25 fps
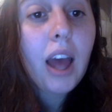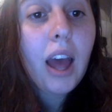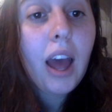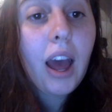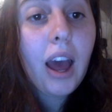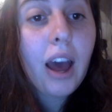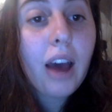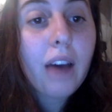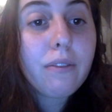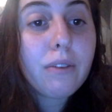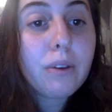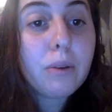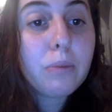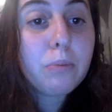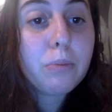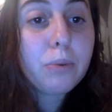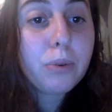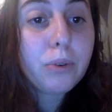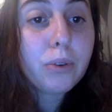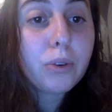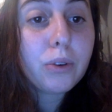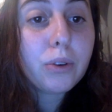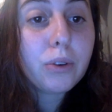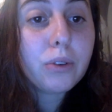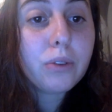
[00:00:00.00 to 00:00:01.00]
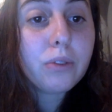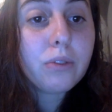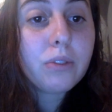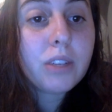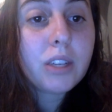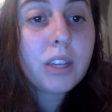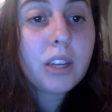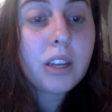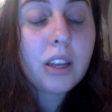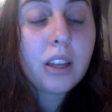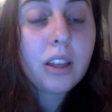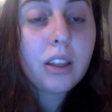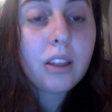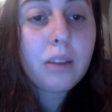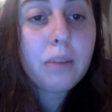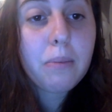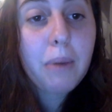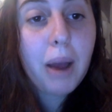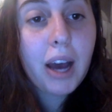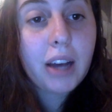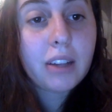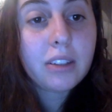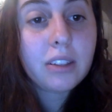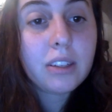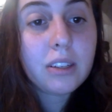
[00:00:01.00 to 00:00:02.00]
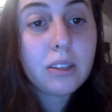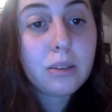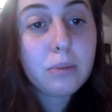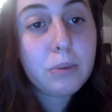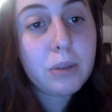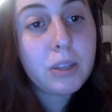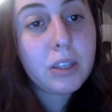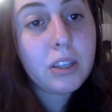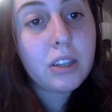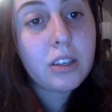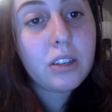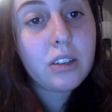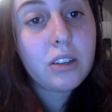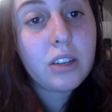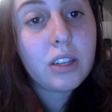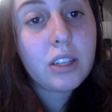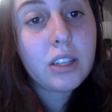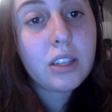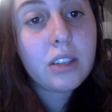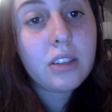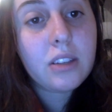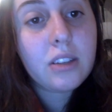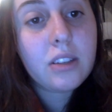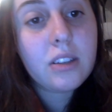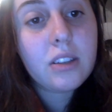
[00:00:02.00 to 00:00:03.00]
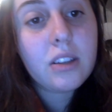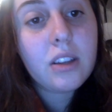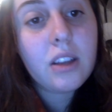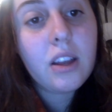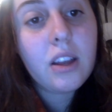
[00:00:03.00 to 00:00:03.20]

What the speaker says: have improved in their math dispositions.